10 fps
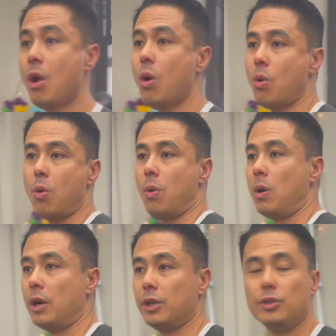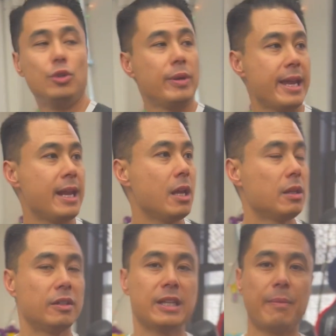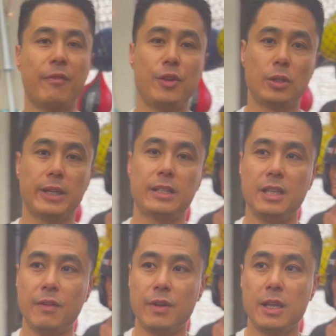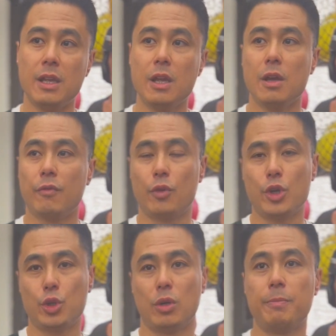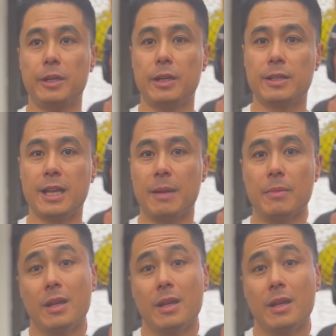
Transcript: or doing any other type of physical activity for a short period of time.